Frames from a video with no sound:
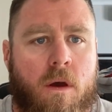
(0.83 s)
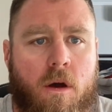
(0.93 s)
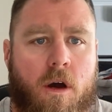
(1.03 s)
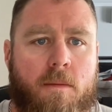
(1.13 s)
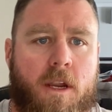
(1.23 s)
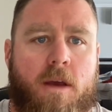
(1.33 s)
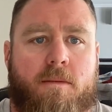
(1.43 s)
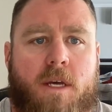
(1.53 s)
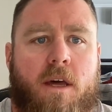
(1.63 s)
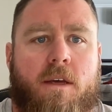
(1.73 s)
Hi, my
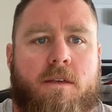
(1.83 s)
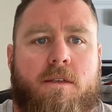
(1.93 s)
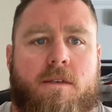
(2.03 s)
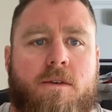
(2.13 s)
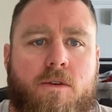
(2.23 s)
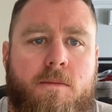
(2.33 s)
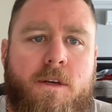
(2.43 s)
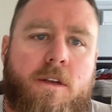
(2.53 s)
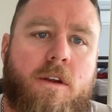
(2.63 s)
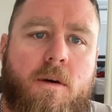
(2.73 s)
name's Alex
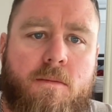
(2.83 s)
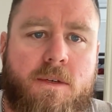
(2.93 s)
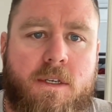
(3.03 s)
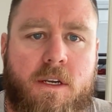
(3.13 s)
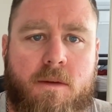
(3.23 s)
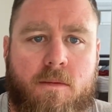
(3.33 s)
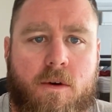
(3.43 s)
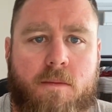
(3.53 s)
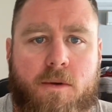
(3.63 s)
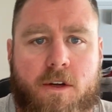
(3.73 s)
Gorman, and I'm presenting
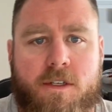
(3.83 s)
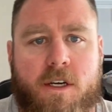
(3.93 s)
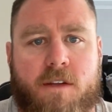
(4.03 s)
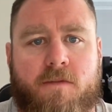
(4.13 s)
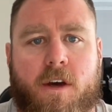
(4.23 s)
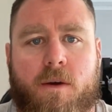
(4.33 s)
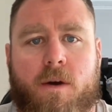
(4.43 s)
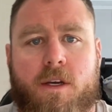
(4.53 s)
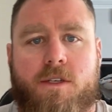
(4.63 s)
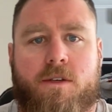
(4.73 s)
my project
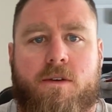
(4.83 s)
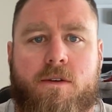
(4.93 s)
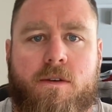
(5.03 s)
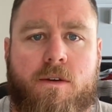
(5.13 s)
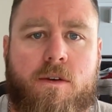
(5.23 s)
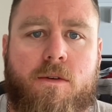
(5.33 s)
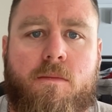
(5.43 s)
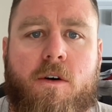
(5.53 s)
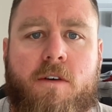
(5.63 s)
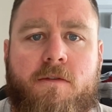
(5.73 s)
evaluation on
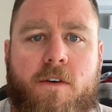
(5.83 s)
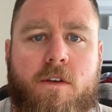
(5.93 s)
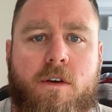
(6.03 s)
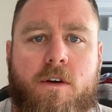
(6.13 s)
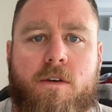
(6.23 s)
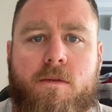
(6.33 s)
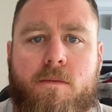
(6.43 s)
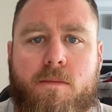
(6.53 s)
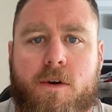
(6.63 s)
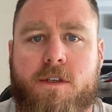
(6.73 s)
my Folio
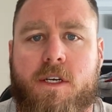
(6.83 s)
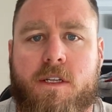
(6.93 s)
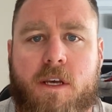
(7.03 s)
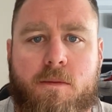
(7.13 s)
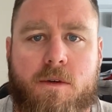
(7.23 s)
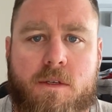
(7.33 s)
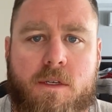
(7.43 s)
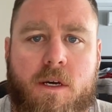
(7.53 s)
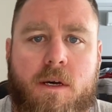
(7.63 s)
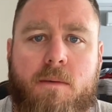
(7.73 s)
project that was
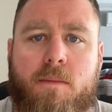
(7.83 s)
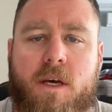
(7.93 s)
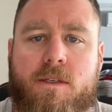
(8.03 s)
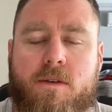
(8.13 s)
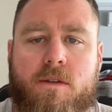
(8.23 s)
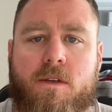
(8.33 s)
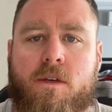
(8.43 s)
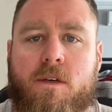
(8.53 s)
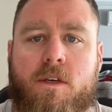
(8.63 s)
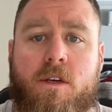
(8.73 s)
based on
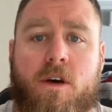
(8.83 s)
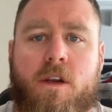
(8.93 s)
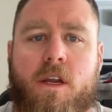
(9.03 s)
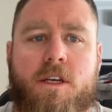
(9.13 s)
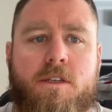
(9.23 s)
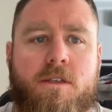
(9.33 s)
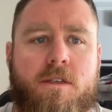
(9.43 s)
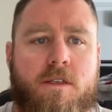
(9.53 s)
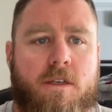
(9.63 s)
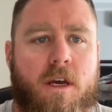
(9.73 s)
the United Nations
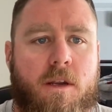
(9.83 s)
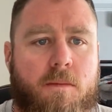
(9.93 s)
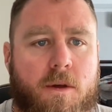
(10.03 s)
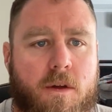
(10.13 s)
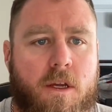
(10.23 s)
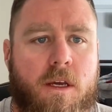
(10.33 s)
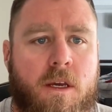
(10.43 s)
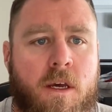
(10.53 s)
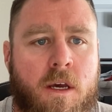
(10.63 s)
Sustainability